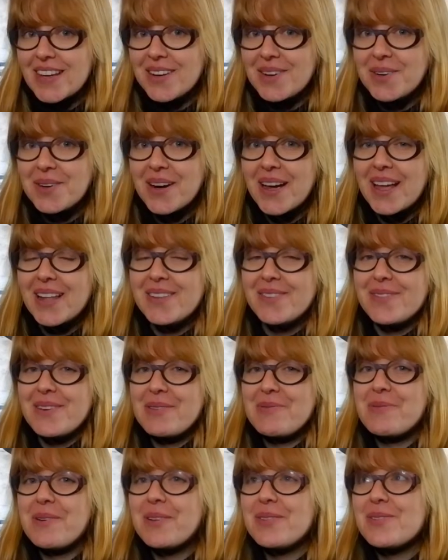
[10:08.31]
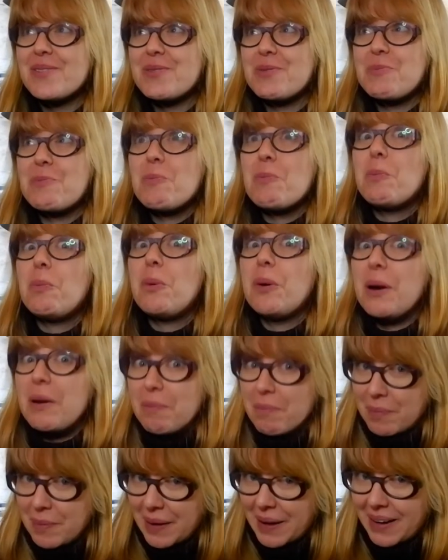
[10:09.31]
year and we want to
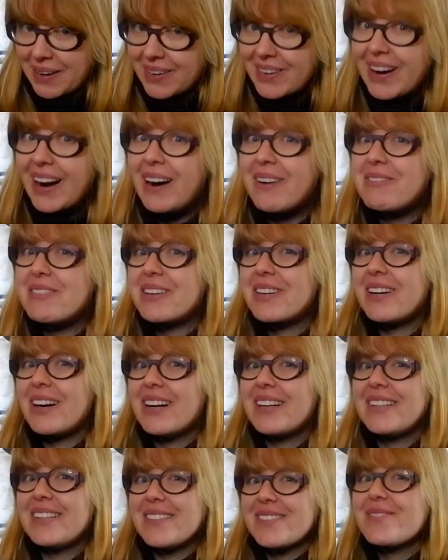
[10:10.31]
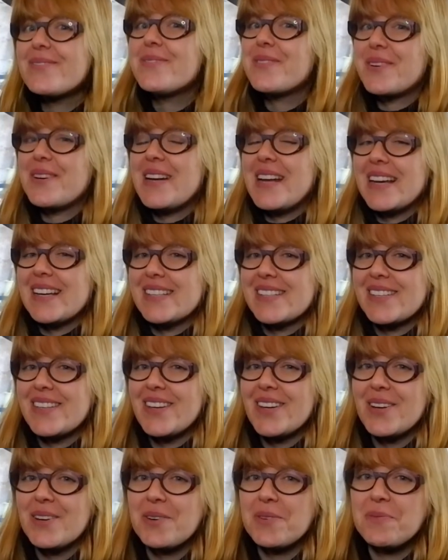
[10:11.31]
prepare our garden for next
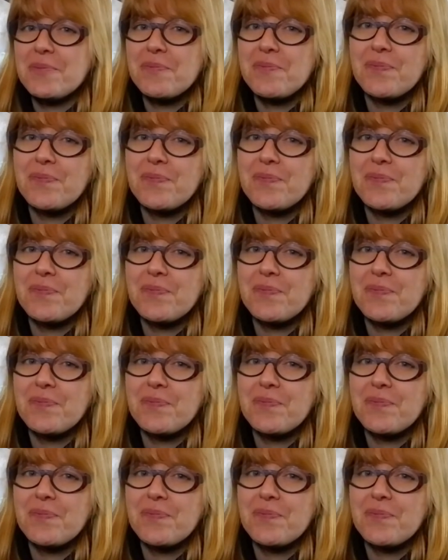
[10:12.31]
year.